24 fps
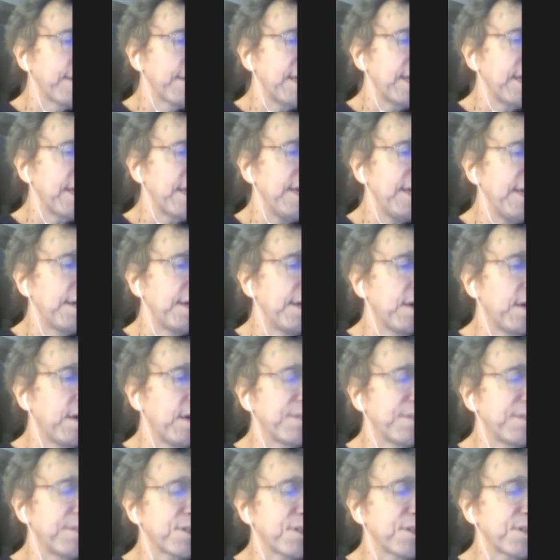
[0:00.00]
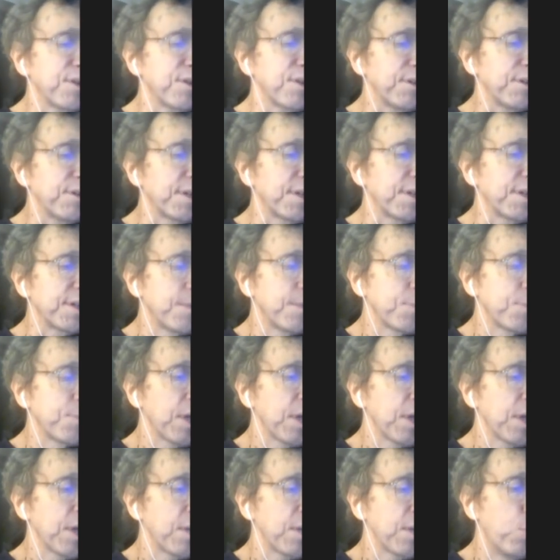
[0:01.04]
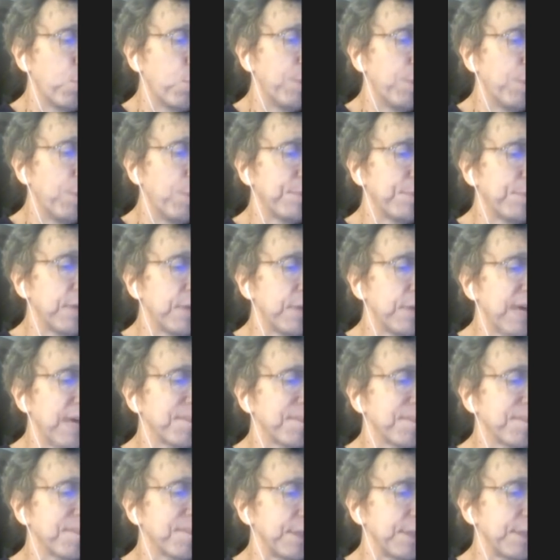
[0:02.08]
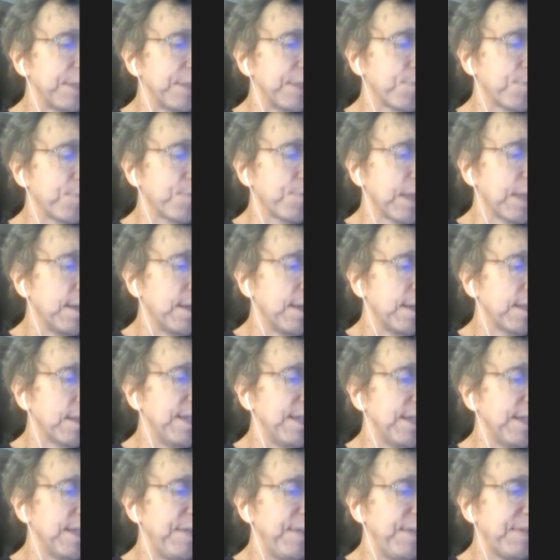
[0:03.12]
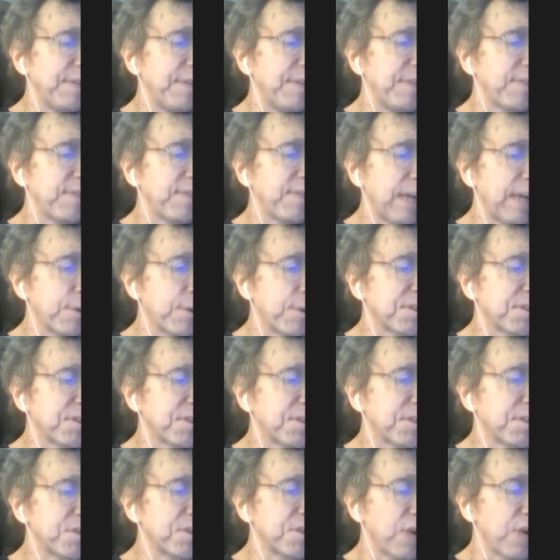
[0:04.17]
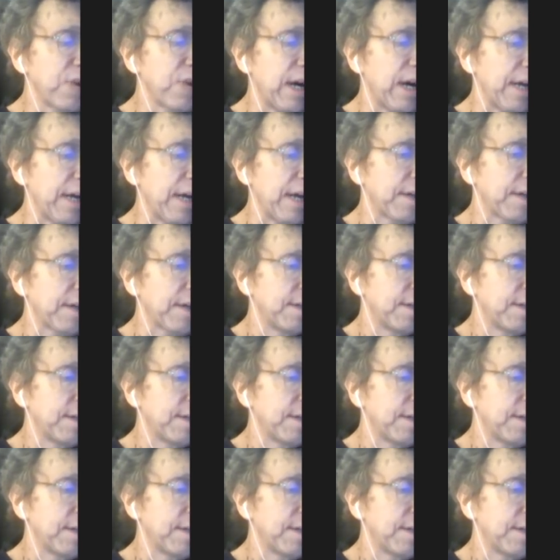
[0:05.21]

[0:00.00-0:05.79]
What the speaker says: The king overturned, the woman blossoming, leaving flowers to dry,